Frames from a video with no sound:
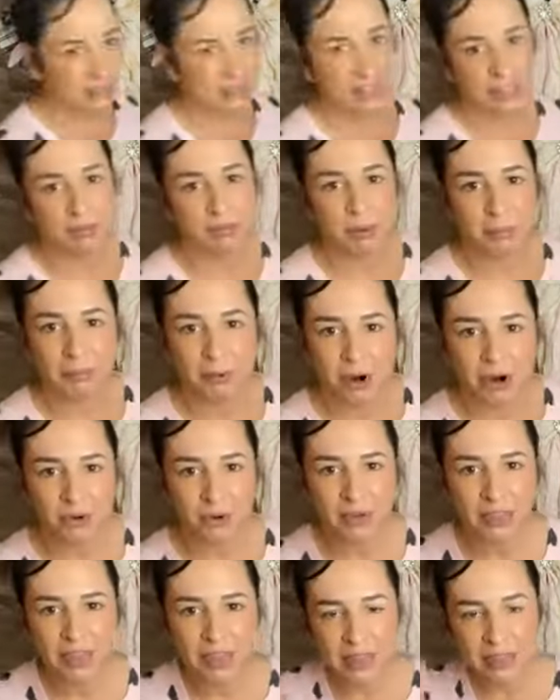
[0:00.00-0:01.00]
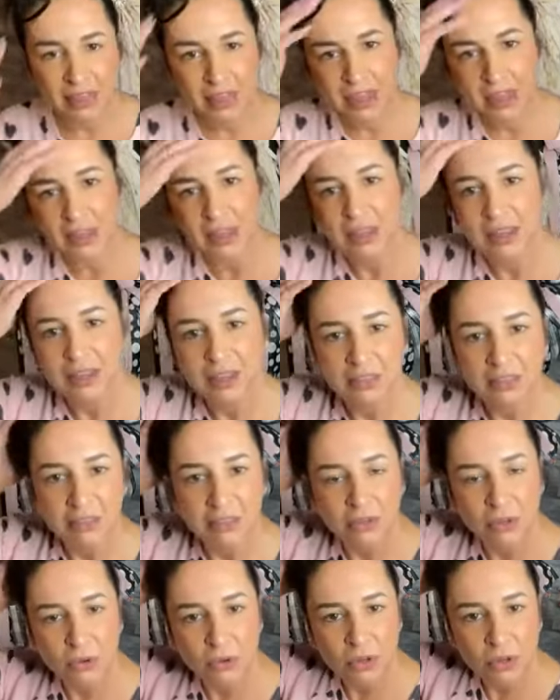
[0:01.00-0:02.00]
think I'm gonna part with that thing. It's
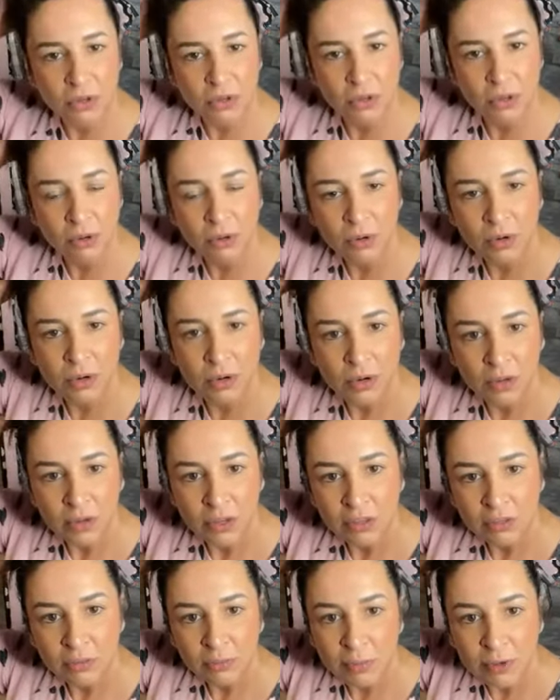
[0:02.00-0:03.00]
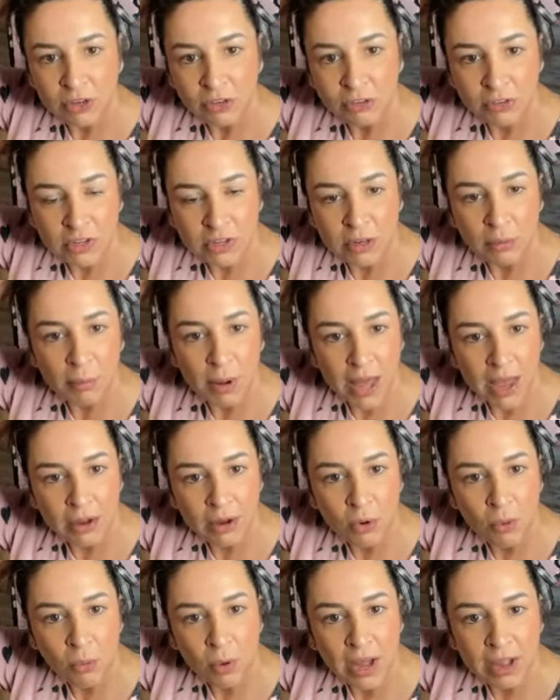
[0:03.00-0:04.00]
so cute, especially the black
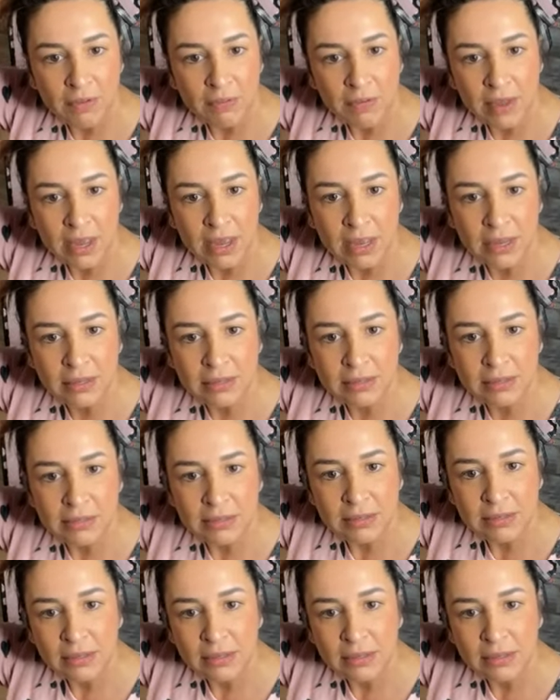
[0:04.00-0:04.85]
and white vase.